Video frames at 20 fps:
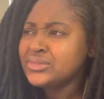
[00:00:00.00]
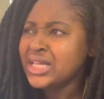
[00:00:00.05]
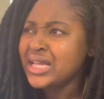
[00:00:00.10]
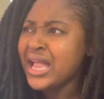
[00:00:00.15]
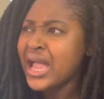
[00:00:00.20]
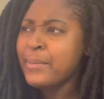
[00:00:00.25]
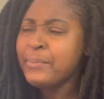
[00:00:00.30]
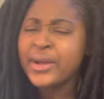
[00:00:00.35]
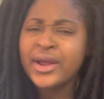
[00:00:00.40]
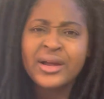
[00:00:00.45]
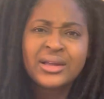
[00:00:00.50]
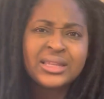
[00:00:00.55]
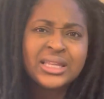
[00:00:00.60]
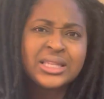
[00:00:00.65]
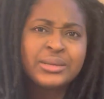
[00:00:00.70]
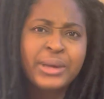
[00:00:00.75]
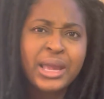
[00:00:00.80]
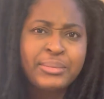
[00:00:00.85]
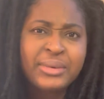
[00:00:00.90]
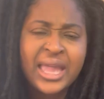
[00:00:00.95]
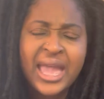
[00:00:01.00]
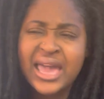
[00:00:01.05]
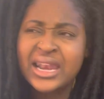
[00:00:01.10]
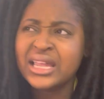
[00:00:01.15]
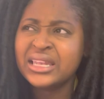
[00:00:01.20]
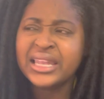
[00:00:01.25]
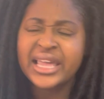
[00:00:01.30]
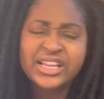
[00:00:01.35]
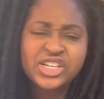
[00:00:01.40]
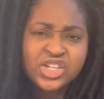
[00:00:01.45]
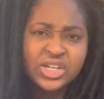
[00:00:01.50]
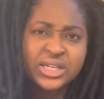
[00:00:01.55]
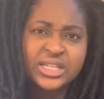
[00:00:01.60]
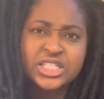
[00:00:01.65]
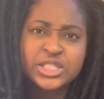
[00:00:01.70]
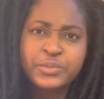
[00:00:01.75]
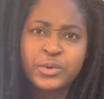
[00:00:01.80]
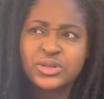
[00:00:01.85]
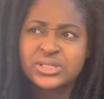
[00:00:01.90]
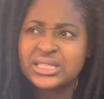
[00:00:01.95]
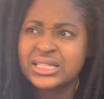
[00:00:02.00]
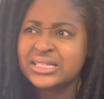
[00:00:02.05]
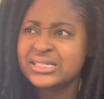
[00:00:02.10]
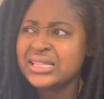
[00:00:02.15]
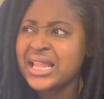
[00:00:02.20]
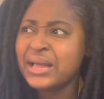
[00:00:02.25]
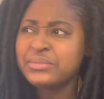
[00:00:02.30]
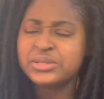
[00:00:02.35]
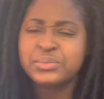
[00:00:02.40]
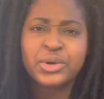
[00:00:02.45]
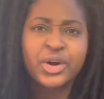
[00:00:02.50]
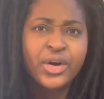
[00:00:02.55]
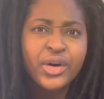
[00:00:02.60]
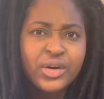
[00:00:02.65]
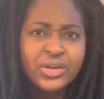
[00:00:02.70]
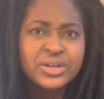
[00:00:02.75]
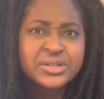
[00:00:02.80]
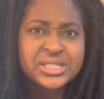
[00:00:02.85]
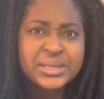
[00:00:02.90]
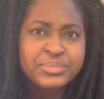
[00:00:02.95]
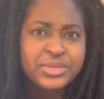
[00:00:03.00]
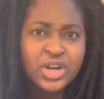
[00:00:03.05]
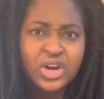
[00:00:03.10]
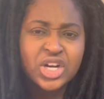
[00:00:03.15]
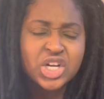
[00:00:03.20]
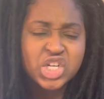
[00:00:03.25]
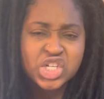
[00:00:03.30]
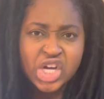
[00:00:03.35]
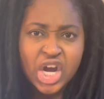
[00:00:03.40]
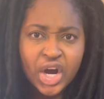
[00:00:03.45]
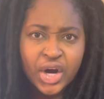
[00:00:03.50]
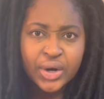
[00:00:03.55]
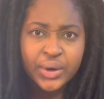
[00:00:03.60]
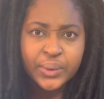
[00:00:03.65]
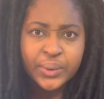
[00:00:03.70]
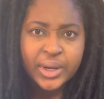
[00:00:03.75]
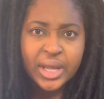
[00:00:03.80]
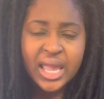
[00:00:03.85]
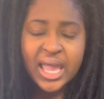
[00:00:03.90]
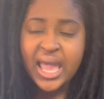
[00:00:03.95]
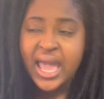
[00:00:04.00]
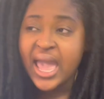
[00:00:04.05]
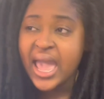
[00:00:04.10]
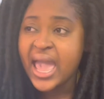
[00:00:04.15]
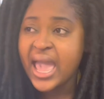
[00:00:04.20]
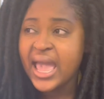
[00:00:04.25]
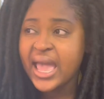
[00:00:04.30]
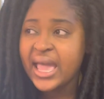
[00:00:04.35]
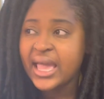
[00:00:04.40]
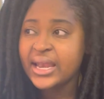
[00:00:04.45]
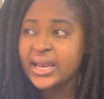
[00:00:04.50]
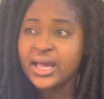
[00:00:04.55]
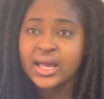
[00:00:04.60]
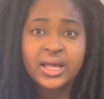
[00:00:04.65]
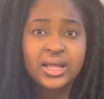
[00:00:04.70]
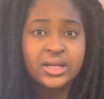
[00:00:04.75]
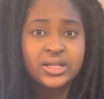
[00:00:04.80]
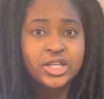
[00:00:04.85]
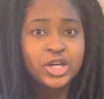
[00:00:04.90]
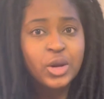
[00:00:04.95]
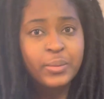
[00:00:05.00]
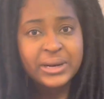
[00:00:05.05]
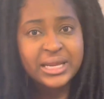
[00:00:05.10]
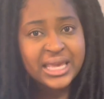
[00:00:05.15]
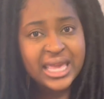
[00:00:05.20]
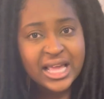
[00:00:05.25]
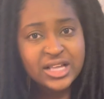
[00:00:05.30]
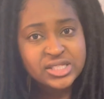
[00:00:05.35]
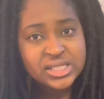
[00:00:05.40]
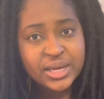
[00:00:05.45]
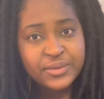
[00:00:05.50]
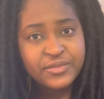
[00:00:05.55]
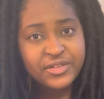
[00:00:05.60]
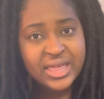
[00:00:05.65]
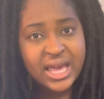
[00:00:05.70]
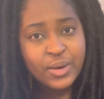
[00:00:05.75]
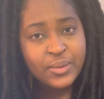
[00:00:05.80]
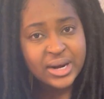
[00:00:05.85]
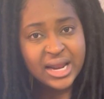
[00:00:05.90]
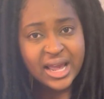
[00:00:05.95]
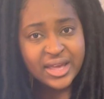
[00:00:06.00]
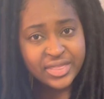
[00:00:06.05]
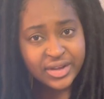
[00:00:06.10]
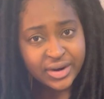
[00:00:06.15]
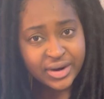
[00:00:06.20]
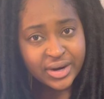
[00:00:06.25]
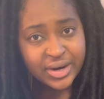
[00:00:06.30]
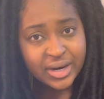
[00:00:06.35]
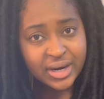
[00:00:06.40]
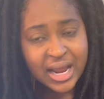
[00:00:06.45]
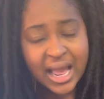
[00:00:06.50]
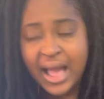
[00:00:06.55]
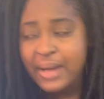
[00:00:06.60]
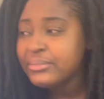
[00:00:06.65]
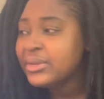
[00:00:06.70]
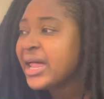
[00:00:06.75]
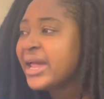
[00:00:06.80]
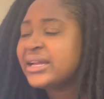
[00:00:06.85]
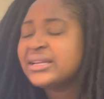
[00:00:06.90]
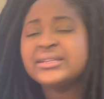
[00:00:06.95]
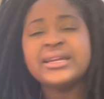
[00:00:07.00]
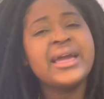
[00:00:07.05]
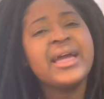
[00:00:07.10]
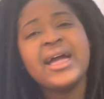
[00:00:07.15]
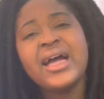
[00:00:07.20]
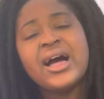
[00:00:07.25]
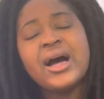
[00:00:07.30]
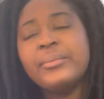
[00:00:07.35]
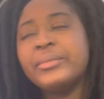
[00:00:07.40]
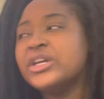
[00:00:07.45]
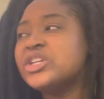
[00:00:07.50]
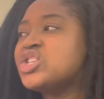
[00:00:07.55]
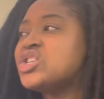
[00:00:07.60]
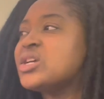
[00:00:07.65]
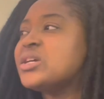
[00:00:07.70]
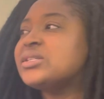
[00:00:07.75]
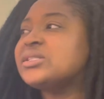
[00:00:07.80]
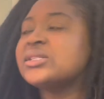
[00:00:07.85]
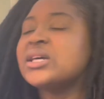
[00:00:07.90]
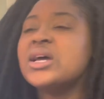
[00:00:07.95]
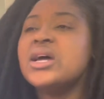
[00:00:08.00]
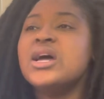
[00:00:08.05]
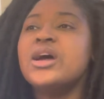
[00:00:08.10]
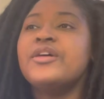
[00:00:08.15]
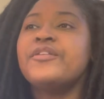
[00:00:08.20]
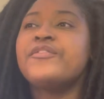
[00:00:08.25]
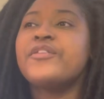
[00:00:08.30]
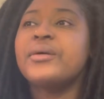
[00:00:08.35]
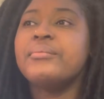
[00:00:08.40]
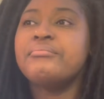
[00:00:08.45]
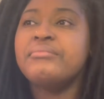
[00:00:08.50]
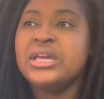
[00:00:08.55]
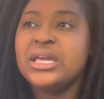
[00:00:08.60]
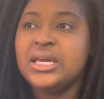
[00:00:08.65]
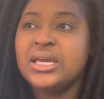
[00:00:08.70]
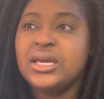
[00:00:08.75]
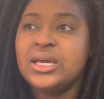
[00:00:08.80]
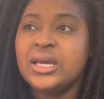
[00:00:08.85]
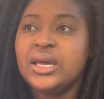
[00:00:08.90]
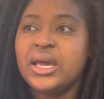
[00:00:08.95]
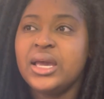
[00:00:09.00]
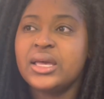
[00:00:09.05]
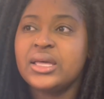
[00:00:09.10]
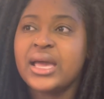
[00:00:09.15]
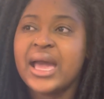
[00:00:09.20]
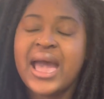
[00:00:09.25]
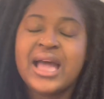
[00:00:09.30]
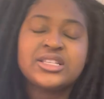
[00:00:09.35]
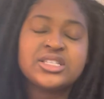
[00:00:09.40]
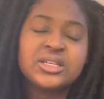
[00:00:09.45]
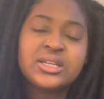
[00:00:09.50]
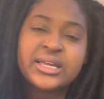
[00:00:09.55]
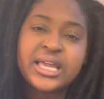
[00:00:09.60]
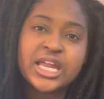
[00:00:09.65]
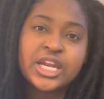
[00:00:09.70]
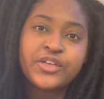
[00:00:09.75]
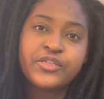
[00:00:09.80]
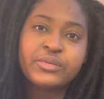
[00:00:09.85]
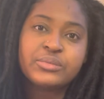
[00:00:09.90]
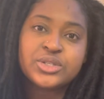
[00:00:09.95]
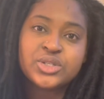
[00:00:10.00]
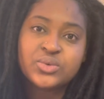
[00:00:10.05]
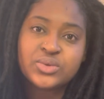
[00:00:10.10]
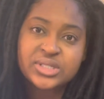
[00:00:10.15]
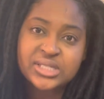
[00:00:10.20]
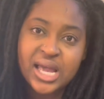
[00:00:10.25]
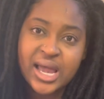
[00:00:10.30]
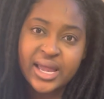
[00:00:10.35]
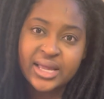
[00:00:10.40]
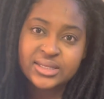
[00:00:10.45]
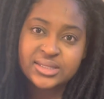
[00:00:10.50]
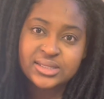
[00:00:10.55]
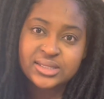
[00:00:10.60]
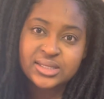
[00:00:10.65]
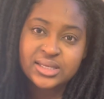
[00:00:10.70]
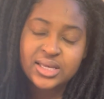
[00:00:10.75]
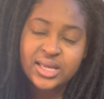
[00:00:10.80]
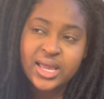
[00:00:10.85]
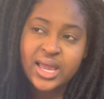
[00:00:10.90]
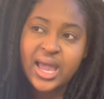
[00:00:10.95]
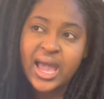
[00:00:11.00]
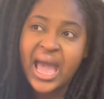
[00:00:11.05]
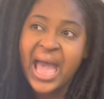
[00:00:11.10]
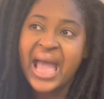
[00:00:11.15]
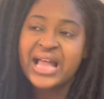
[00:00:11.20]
apparently DABABBY had allegedly supposedly slapped some girl or something on the show. And did nobody cancel him for that one either? I'm like, damn, it's just, for me, I had to look at it from two sides. I